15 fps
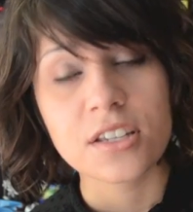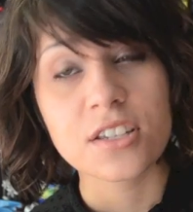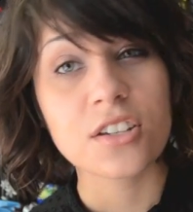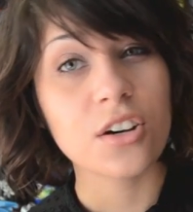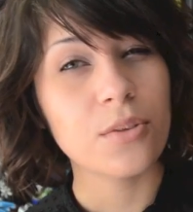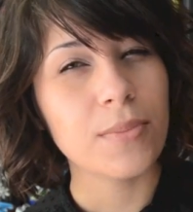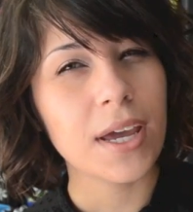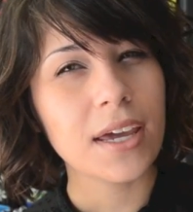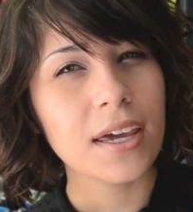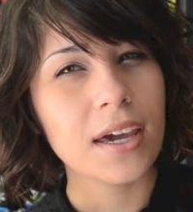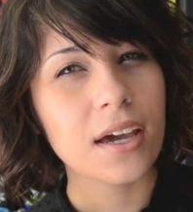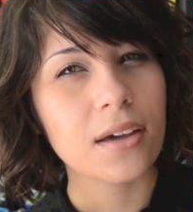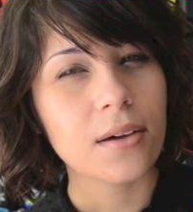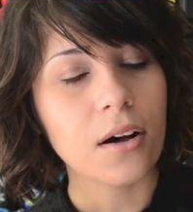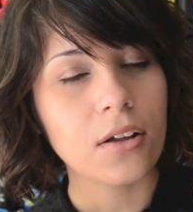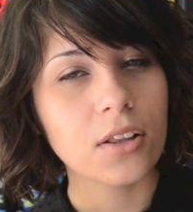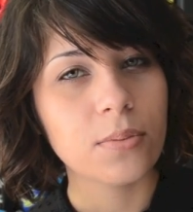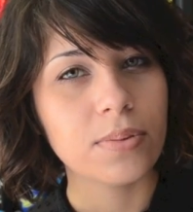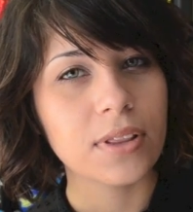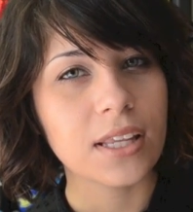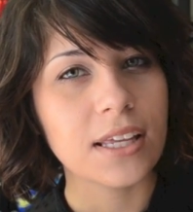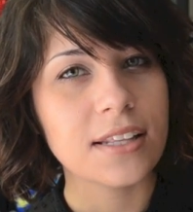So making all the
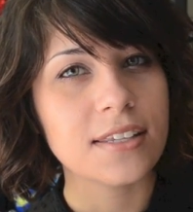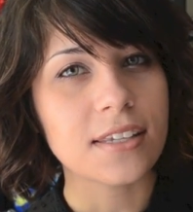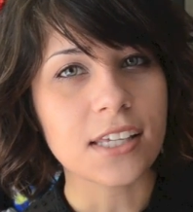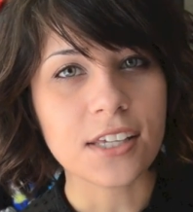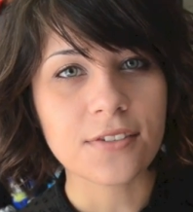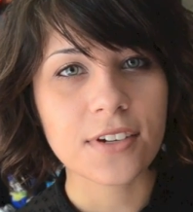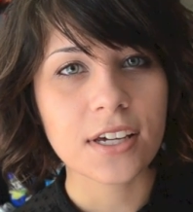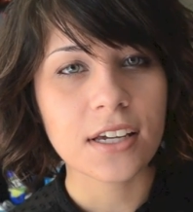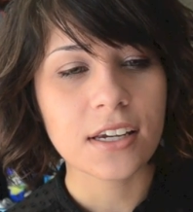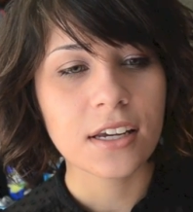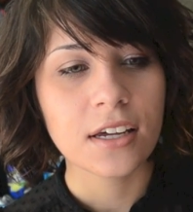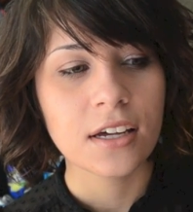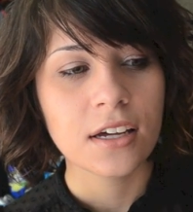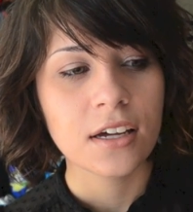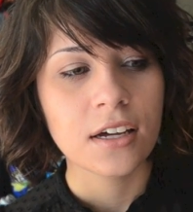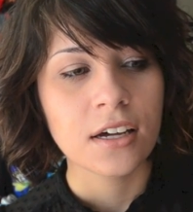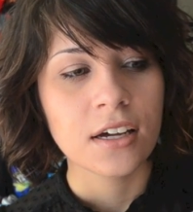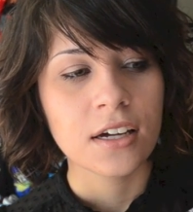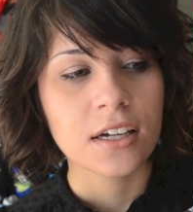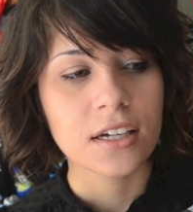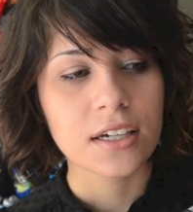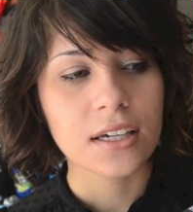pleats even
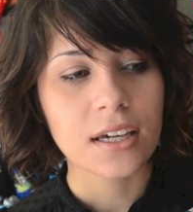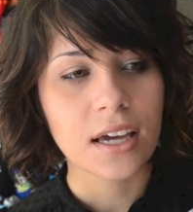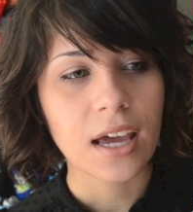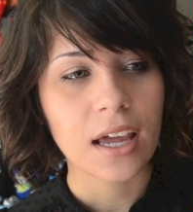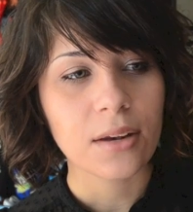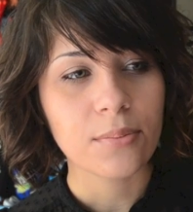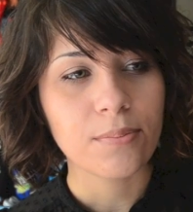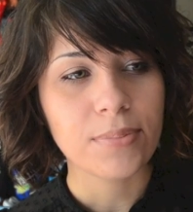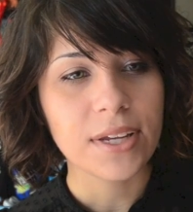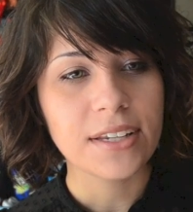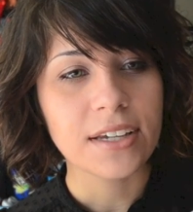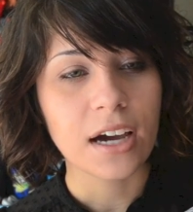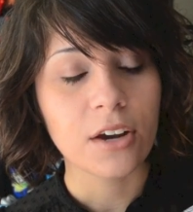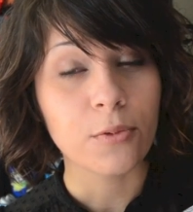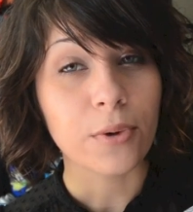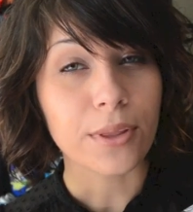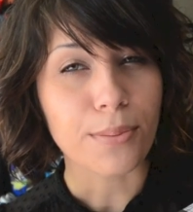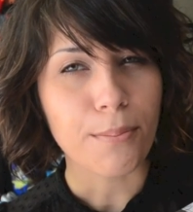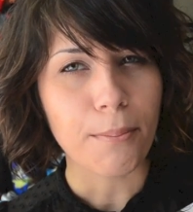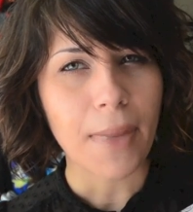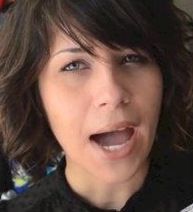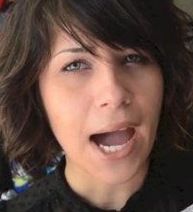can be done with
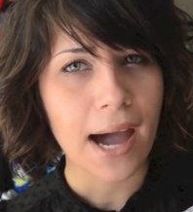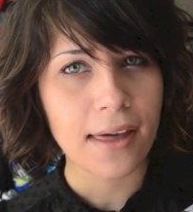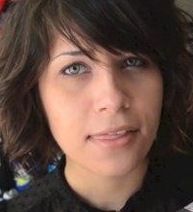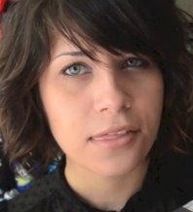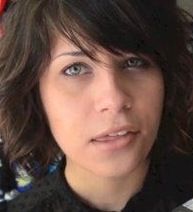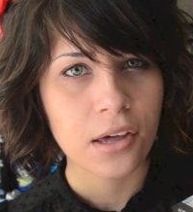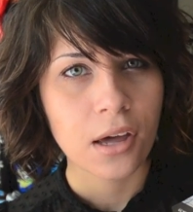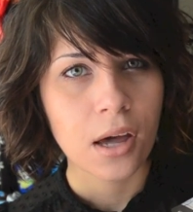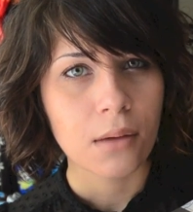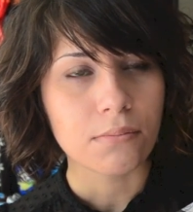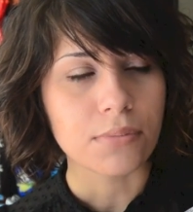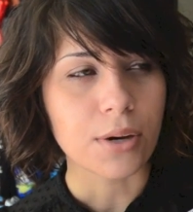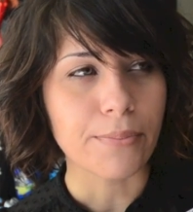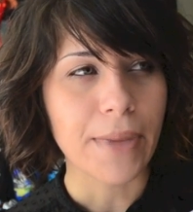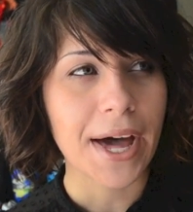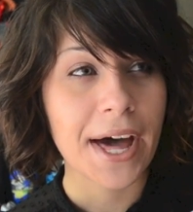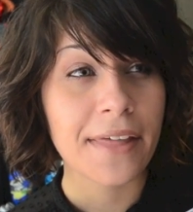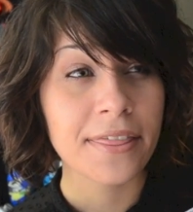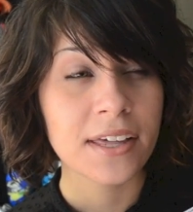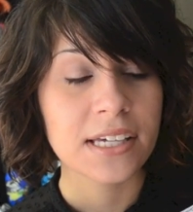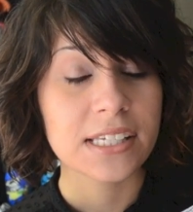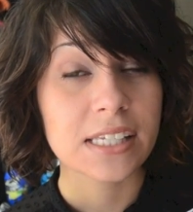math, but
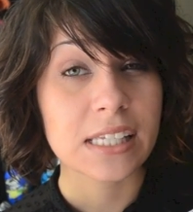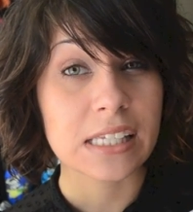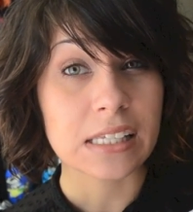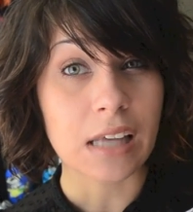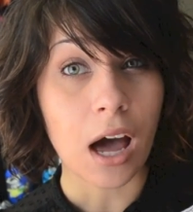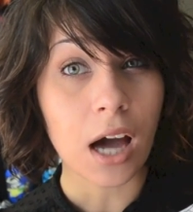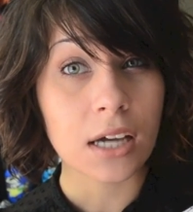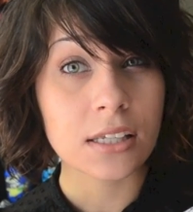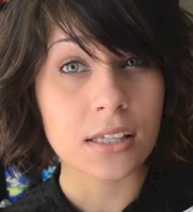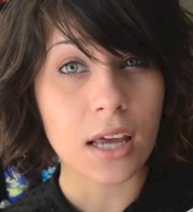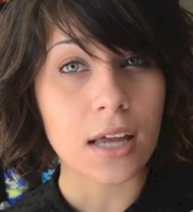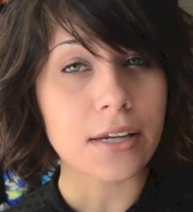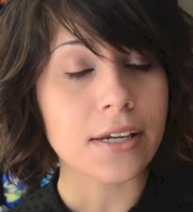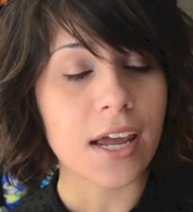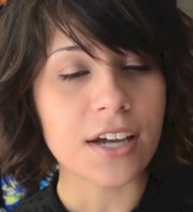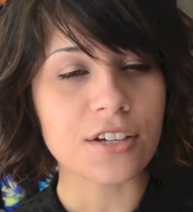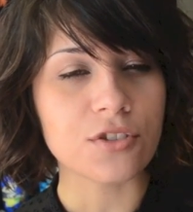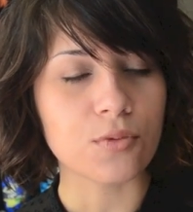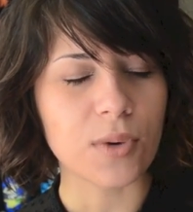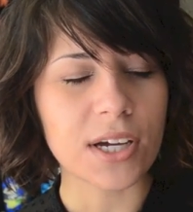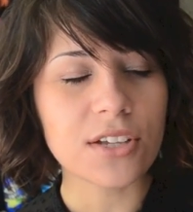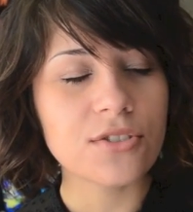math sucks and takes
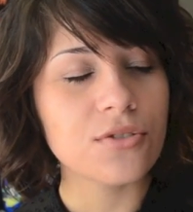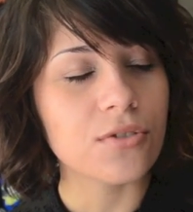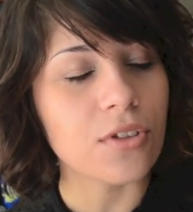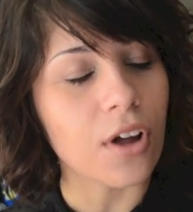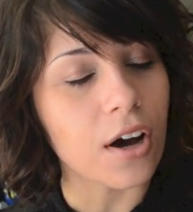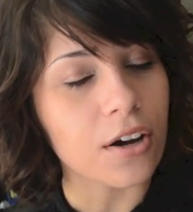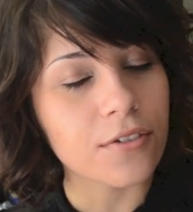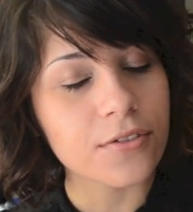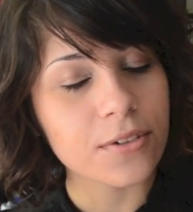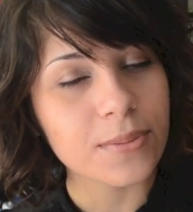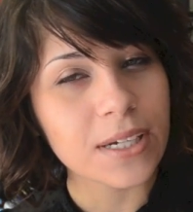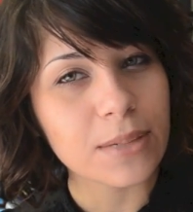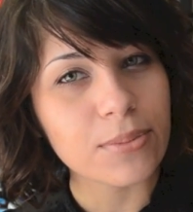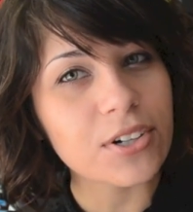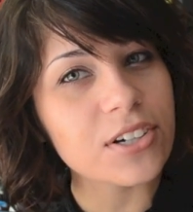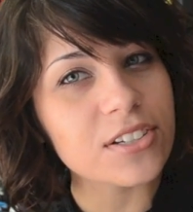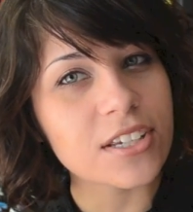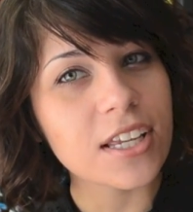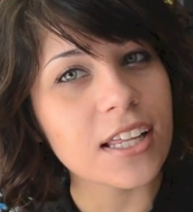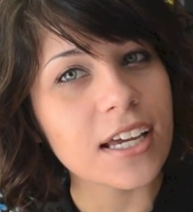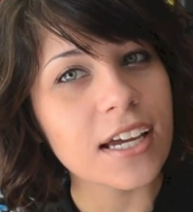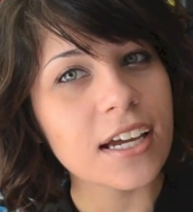way too long for me
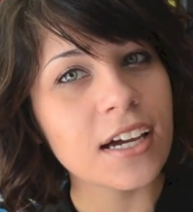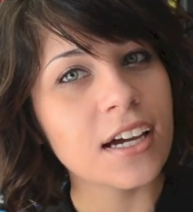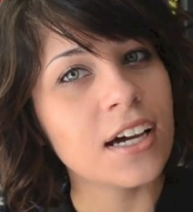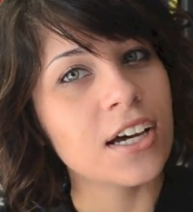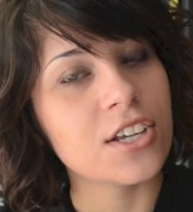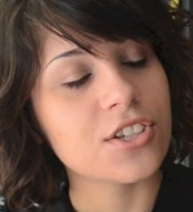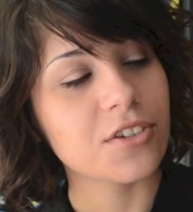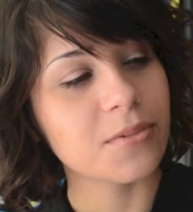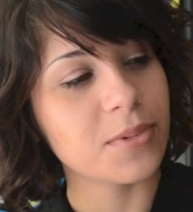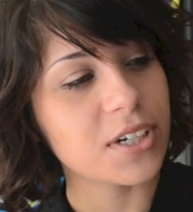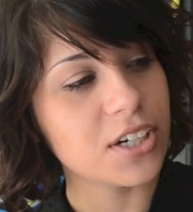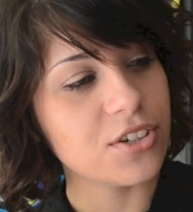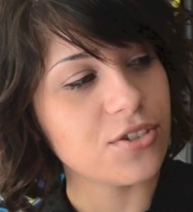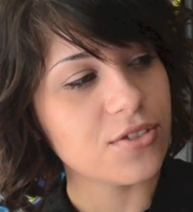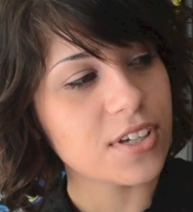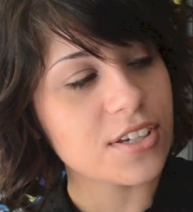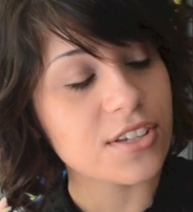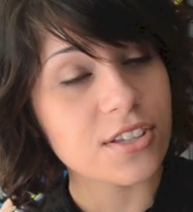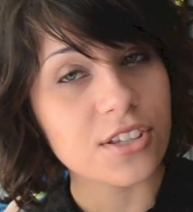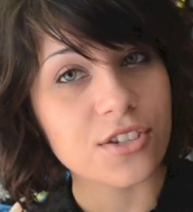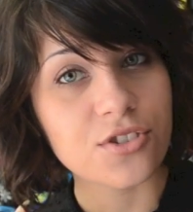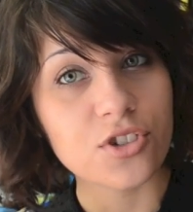personally. So I'm going to do this
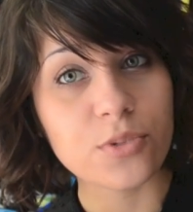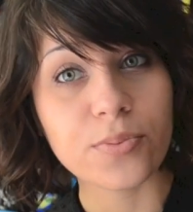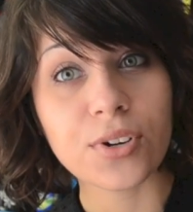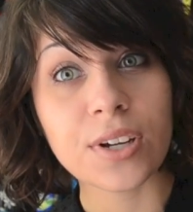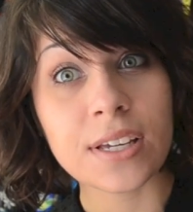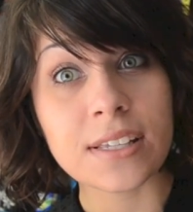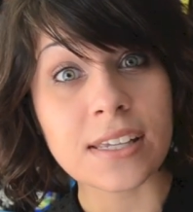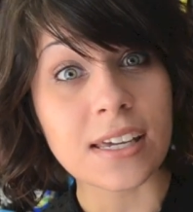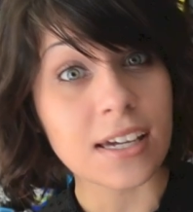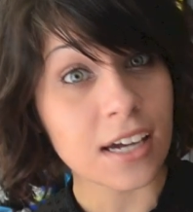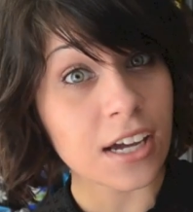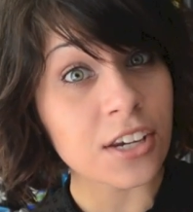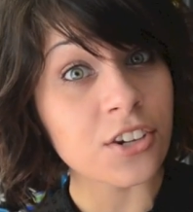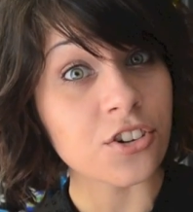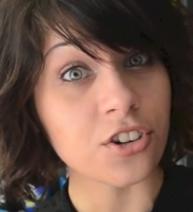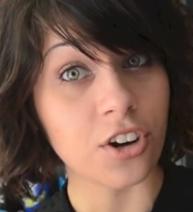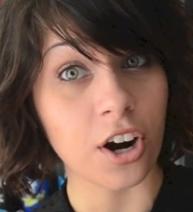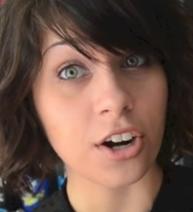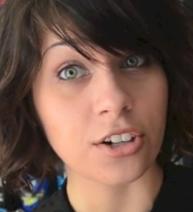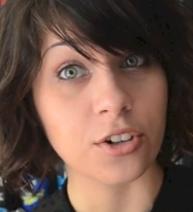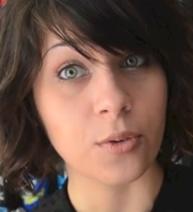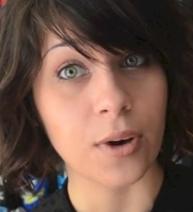the super easy
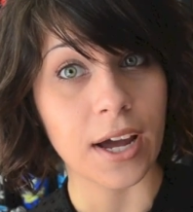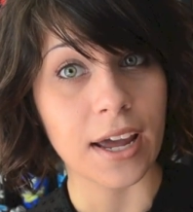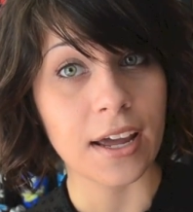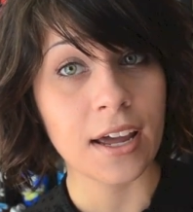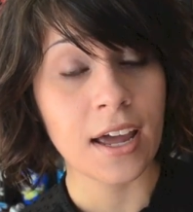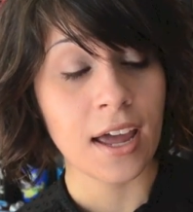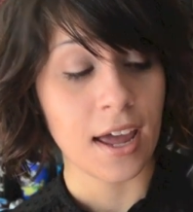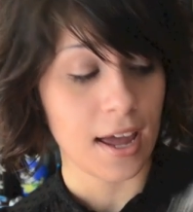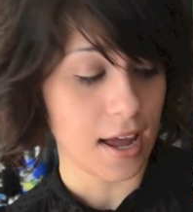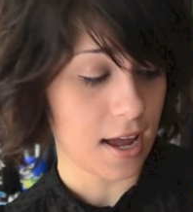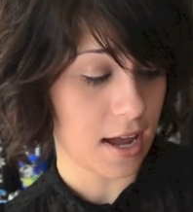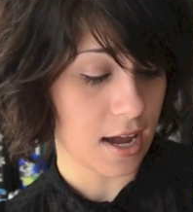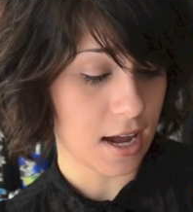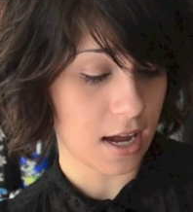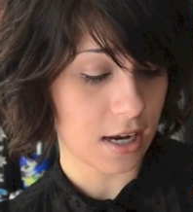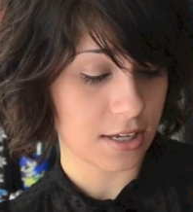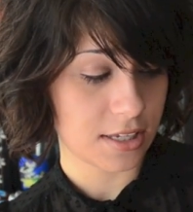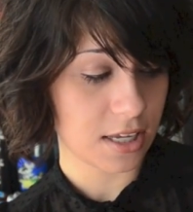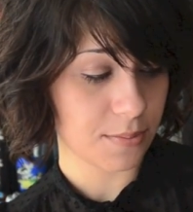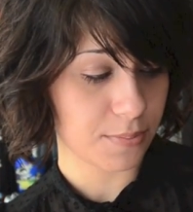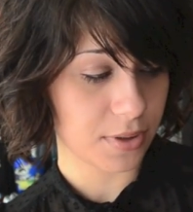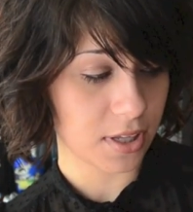kindergarten way and
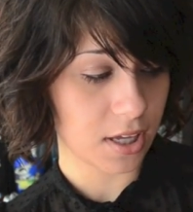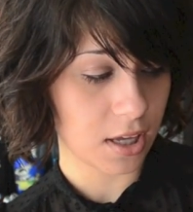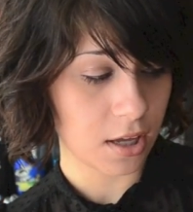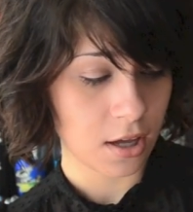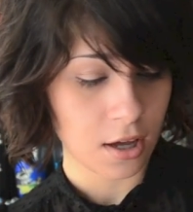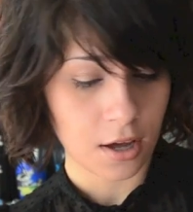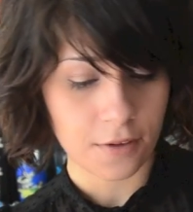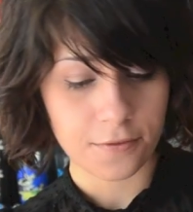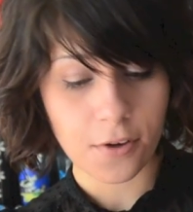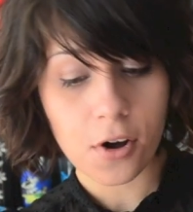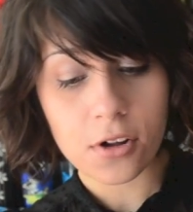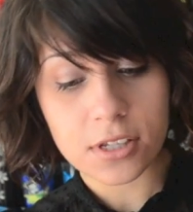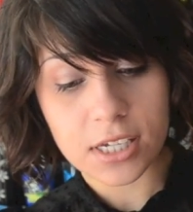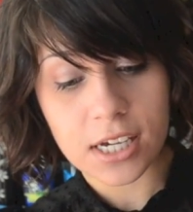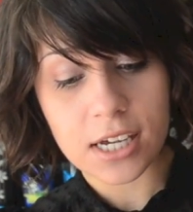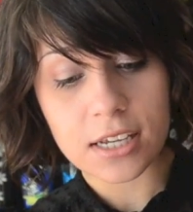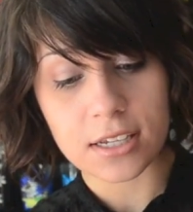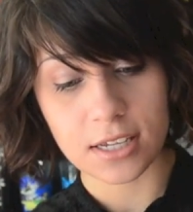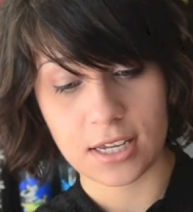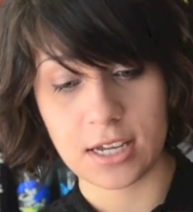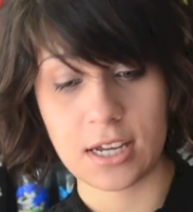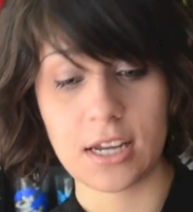simply fold it
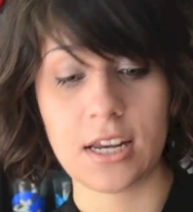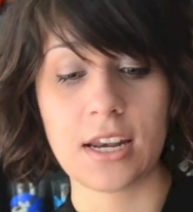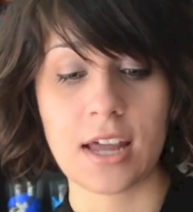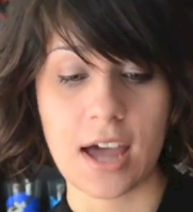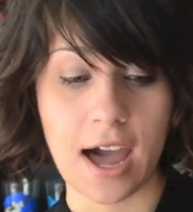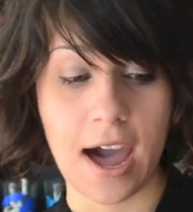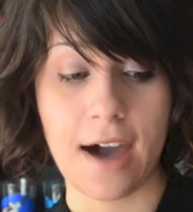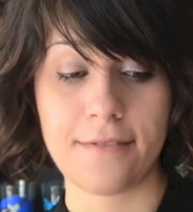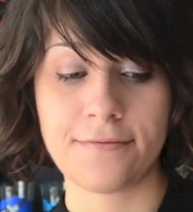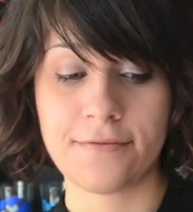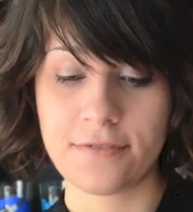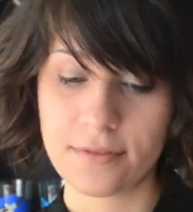in half.